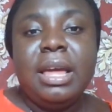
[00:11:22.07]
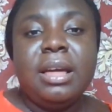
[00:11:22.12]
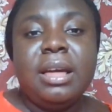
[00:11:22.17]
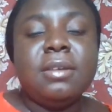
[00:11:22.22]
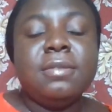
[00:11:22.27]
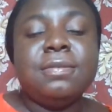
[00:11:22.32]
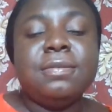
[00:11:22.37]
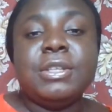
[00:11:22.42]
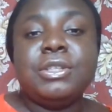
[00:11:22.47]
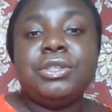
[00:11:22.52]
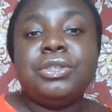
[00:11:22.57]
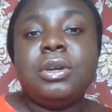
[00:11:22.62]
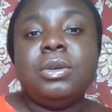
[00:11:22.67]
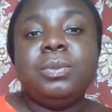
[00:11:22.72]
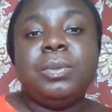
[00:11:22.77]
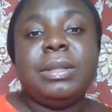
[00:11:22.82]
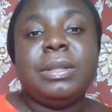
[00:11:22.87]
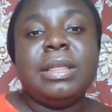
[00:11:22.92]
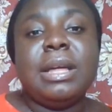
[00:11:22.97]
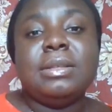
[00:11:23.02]
A
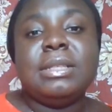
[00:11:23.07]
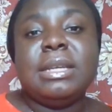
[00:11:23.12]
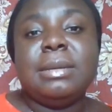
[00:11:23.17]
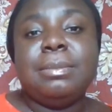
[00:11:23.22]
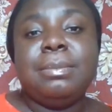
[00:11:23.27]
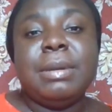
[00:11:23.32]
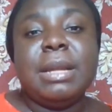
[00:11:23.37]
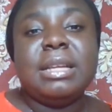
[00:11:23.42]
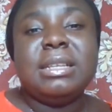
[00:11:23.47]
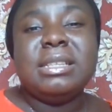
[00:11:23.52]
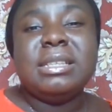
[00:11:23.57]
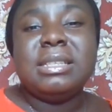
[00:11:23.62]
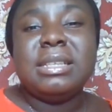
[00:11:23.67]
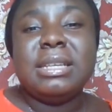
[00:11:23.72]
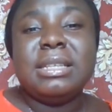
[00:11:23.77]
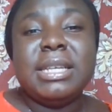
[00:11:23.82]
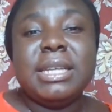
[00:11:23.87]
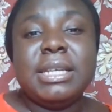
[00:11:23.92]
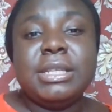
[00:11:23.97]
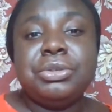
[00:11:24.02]
vision without a plan is
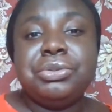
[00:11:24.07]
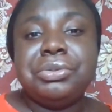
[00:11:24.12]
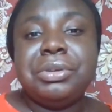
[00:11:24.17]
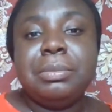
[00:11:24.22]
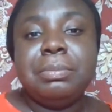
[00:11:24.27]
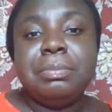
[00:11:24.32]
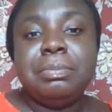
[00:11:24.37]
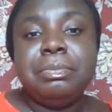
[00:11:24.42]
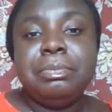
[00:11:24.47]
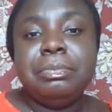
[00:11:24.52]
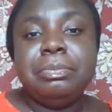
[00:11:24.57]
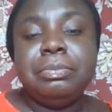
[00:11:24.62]
a daydream.